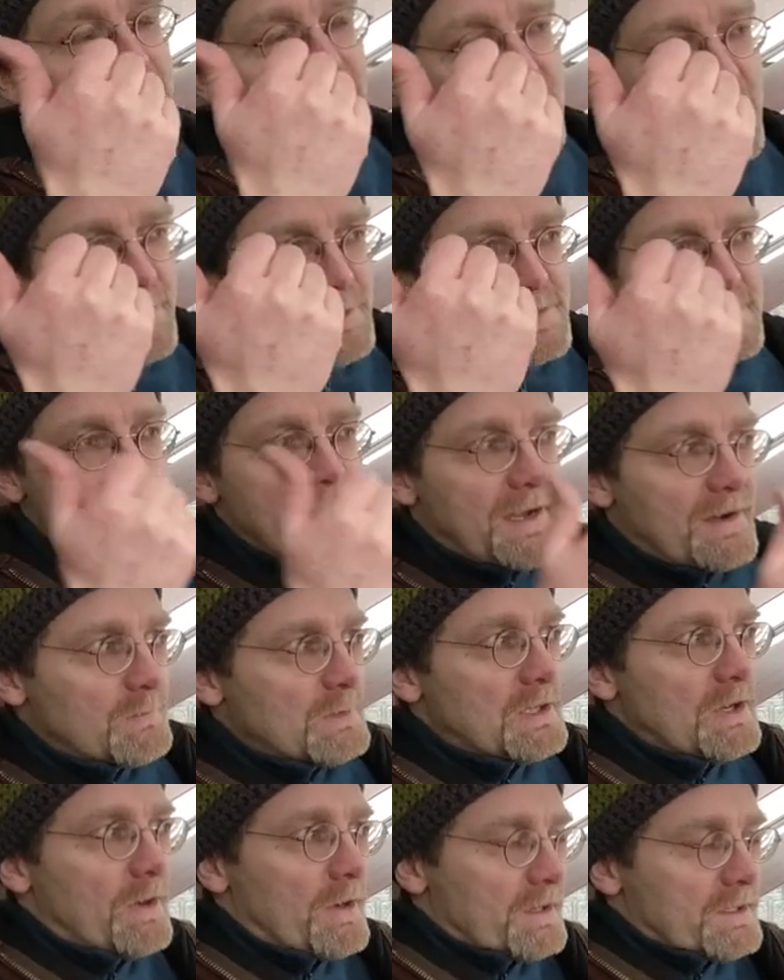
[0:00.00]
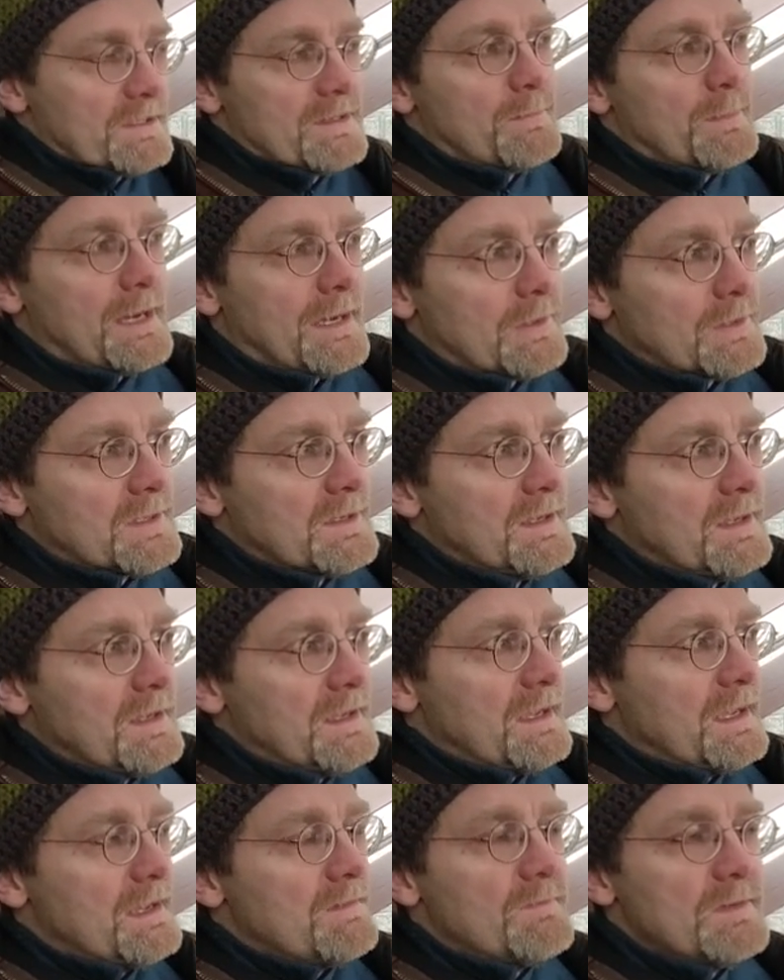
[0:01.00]
on Vera's car, we're talking about
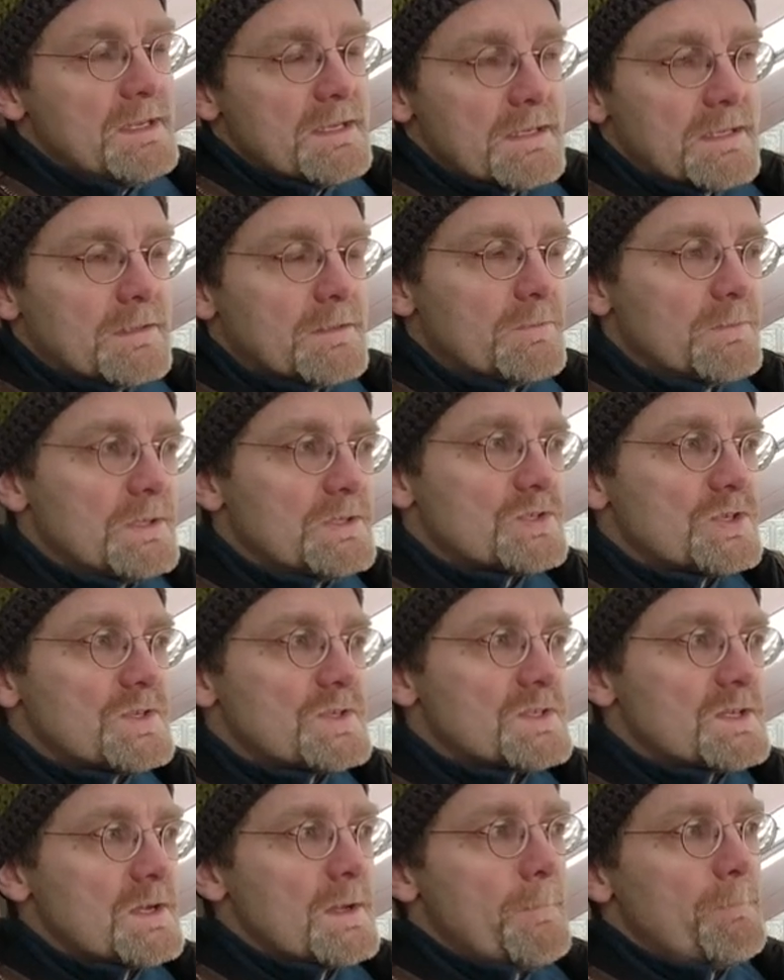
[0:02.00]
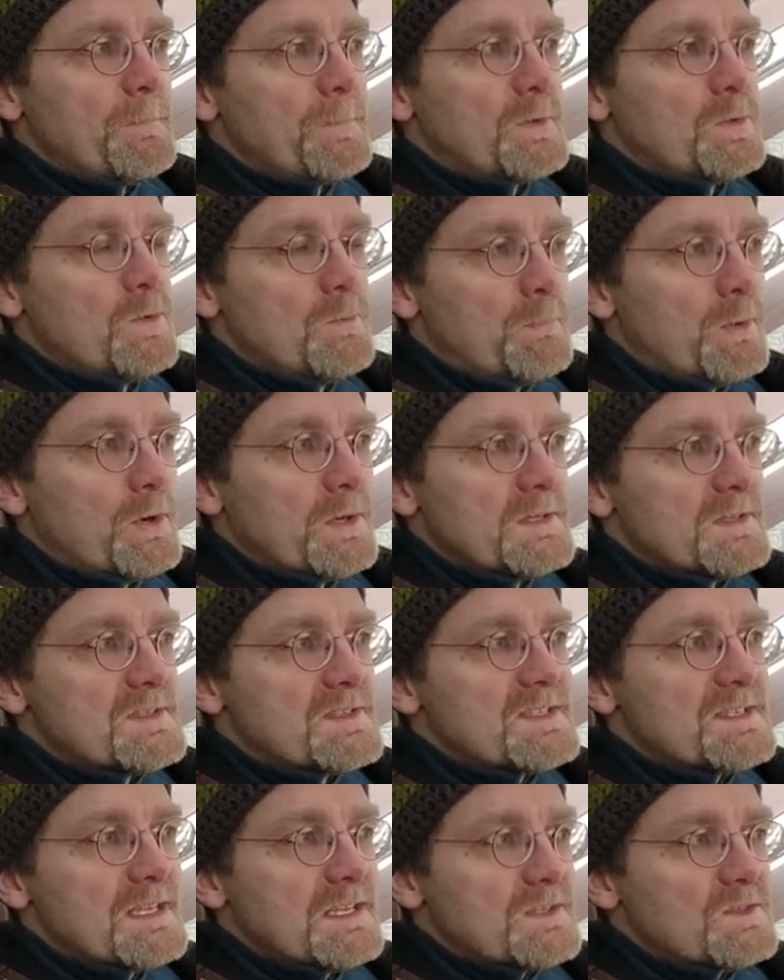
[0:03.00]
a vehicle which is
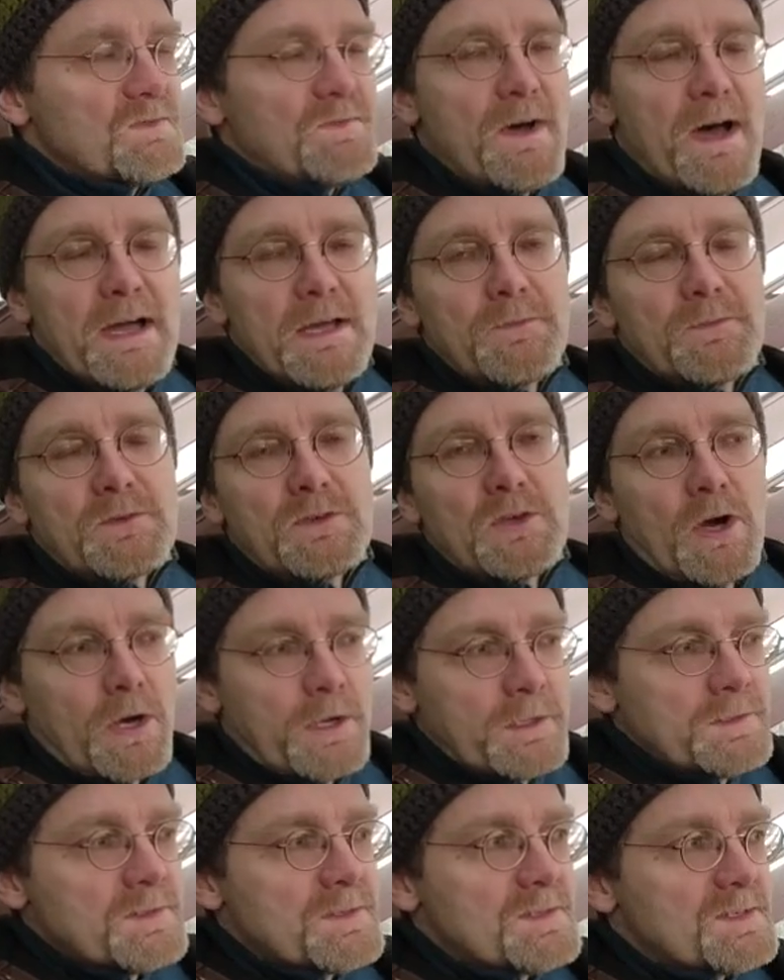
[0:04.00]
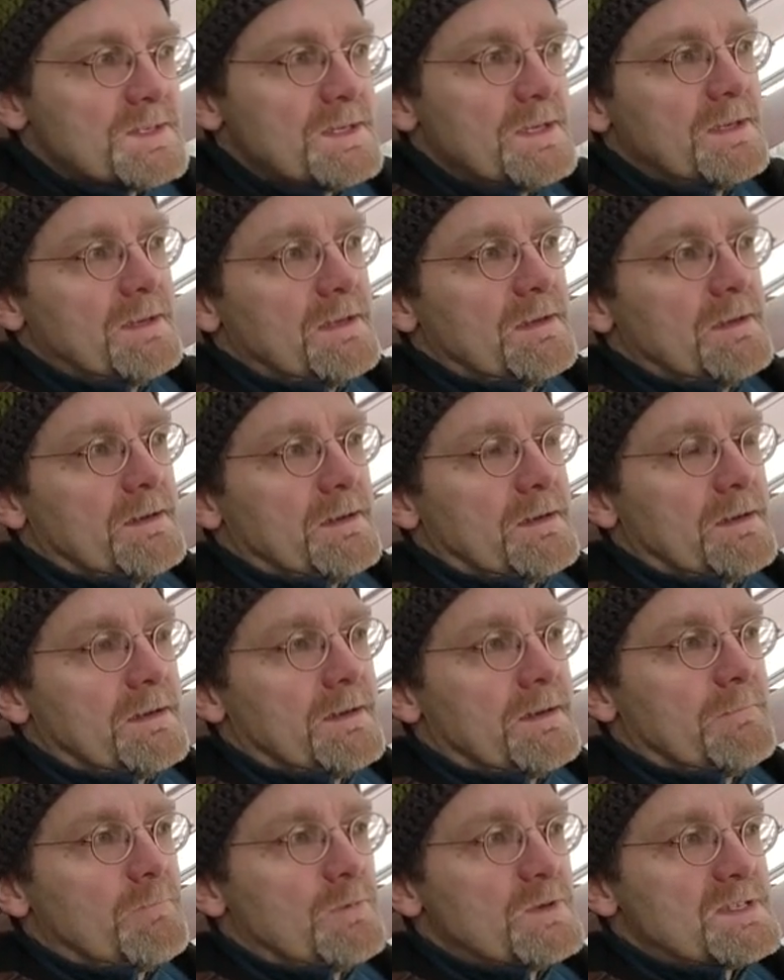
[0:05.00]
2.65 tons
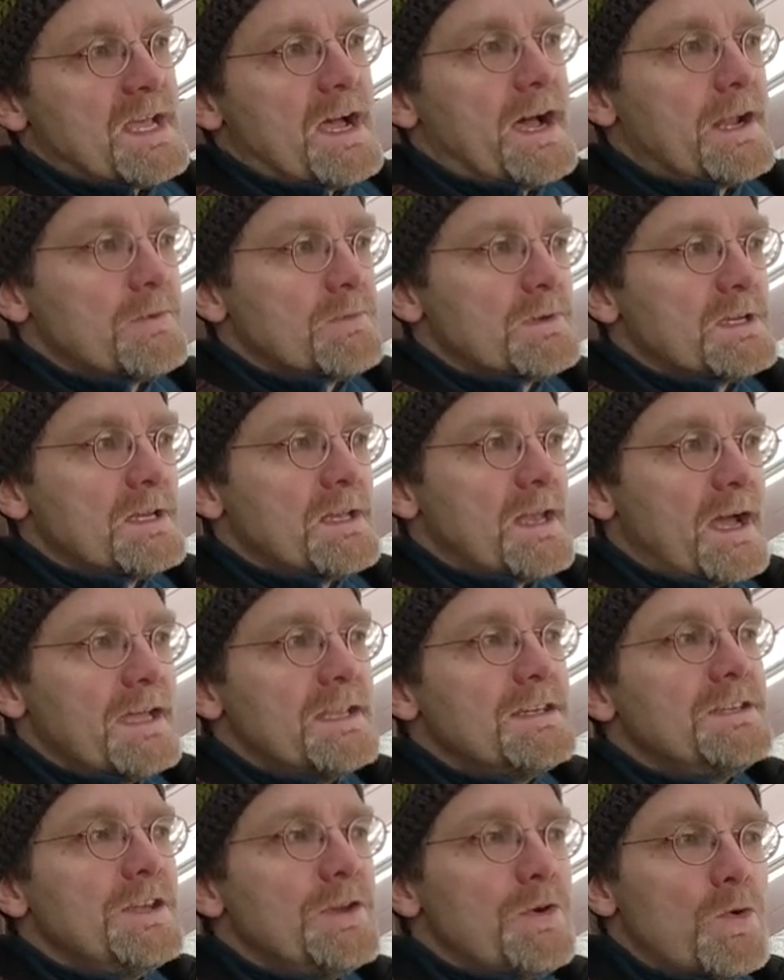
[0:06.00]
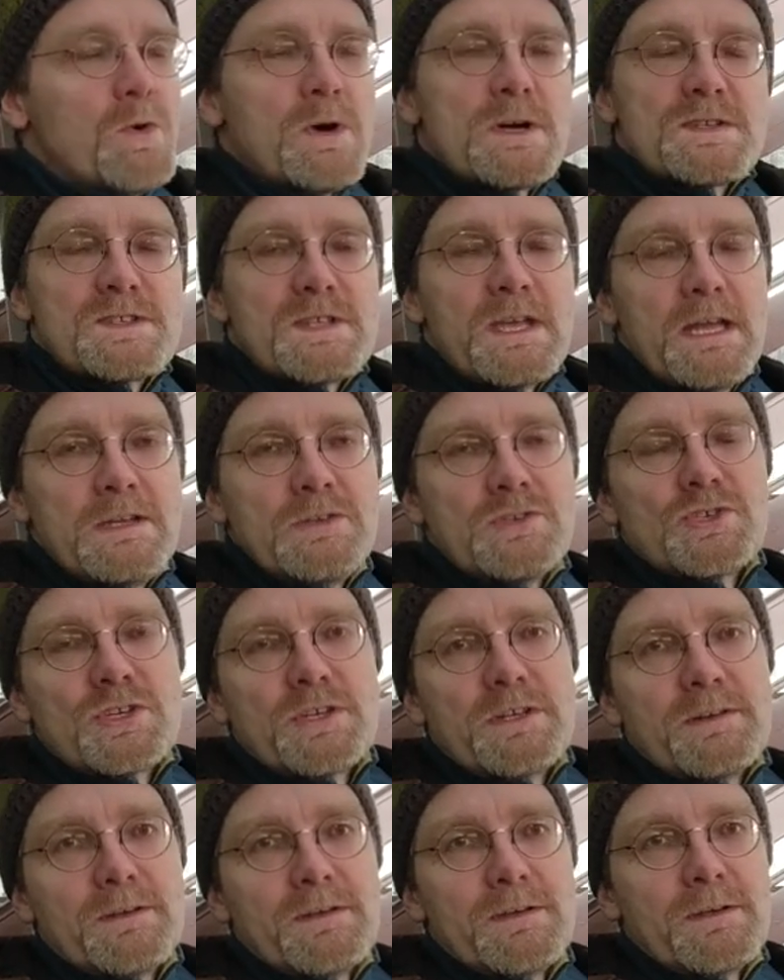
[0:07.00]
um, with a 190 horse
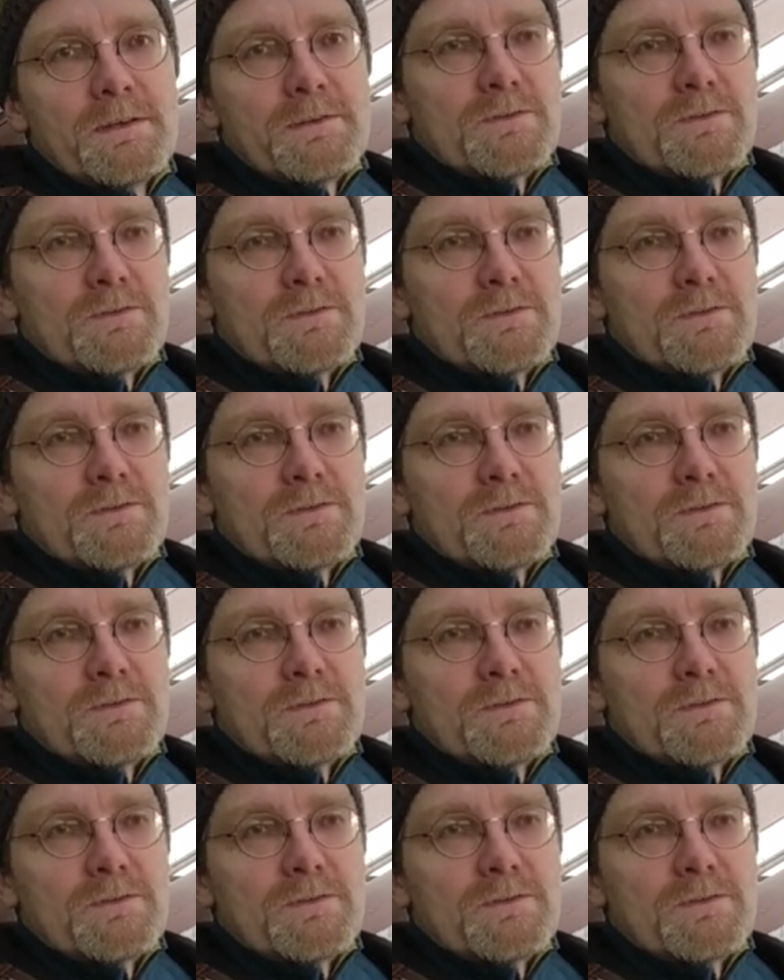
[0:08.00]
engine.